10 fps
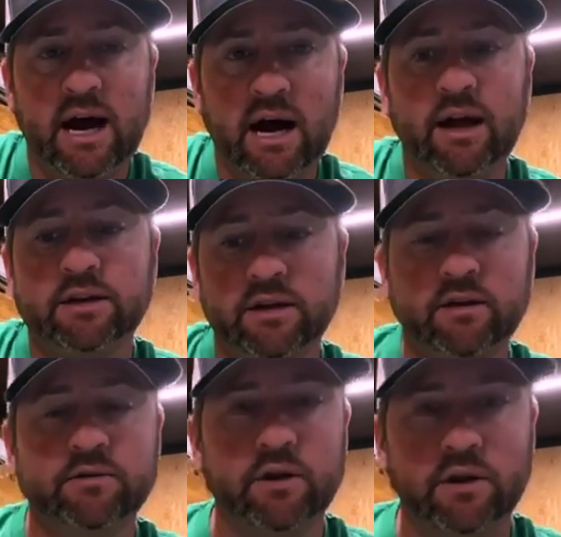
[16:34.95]
I'll actually
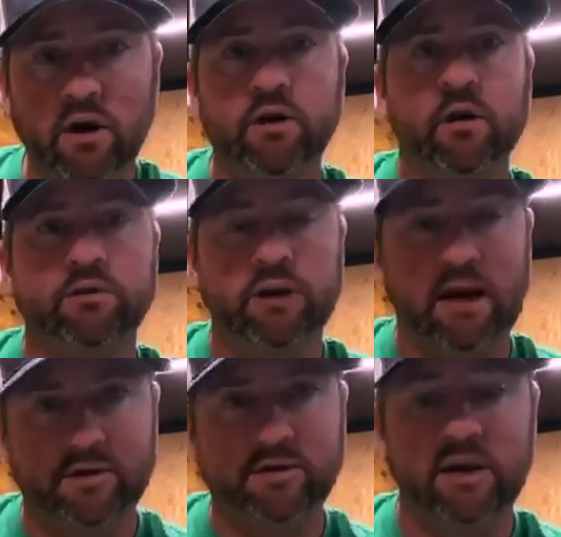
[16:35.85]
use a yo-yo
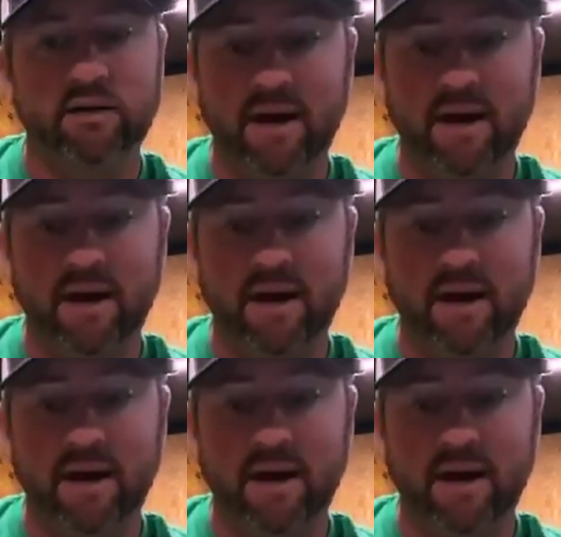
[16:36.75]
type retrieve.